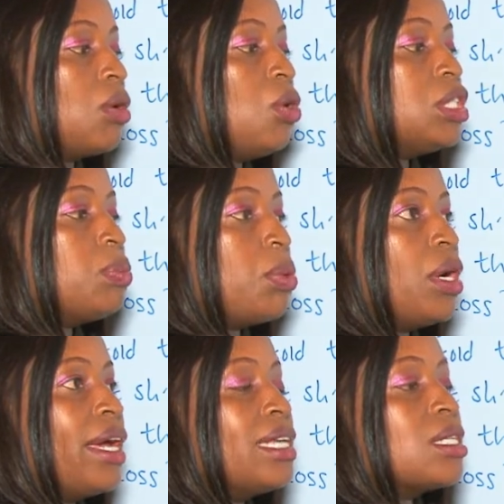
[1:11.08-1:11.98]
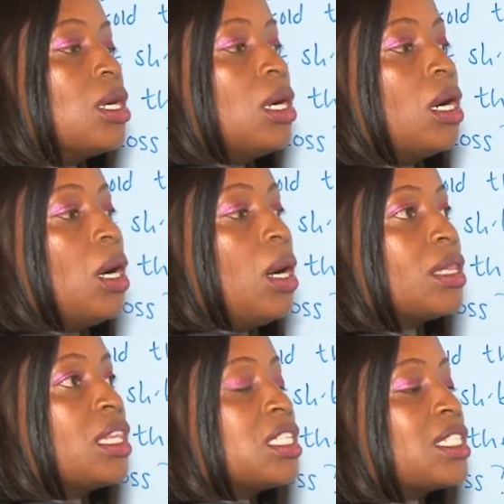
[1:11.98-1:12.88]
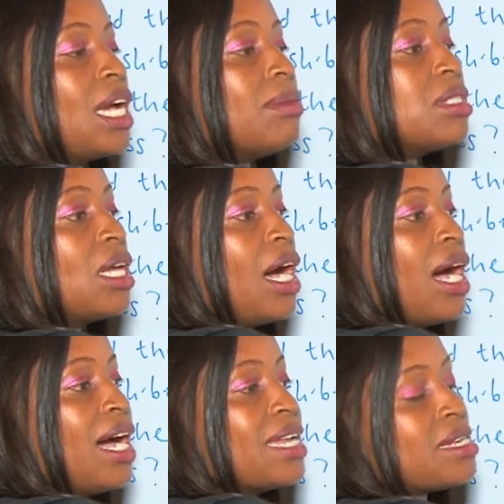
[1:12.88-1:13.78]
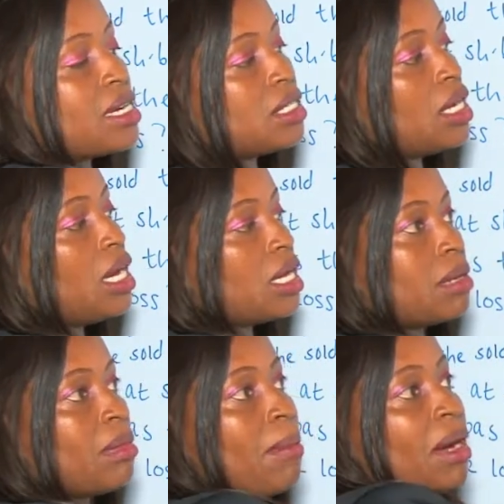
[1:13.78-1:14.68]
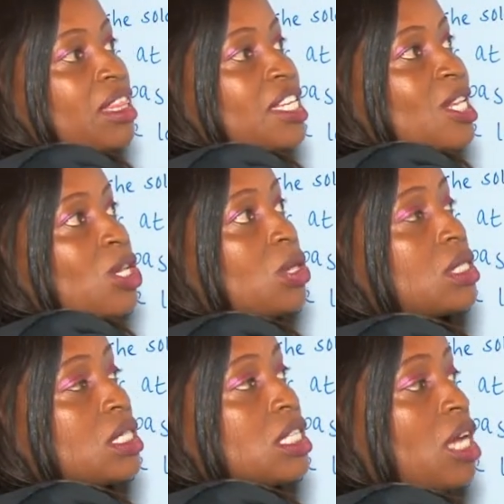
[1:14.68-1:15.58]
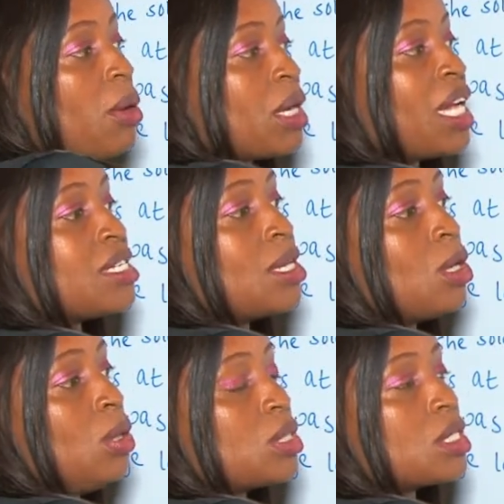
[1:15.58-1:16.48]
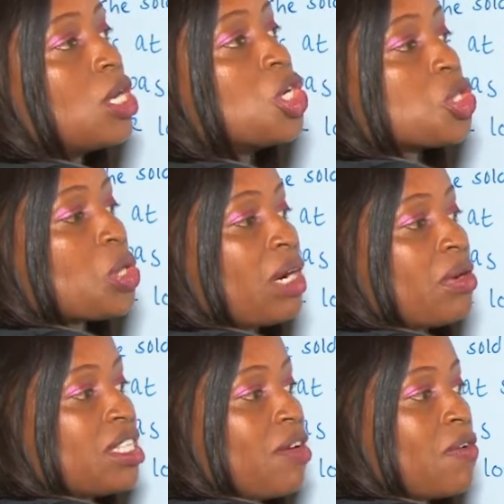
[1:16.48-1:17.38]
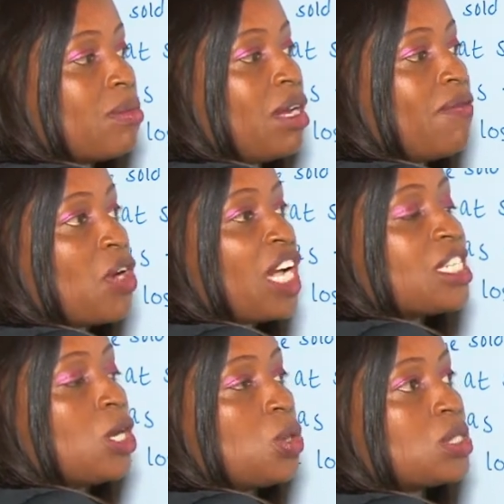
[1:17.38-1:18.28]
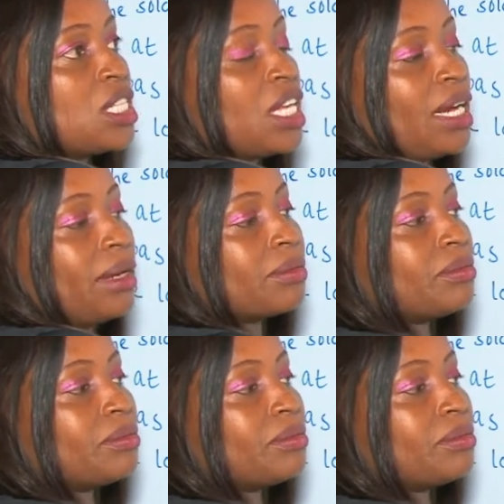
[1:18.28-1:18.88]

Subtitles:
cost price, all these times 100. Remember this loss, this is how we get the loss. So you can write the formula for getting loss there.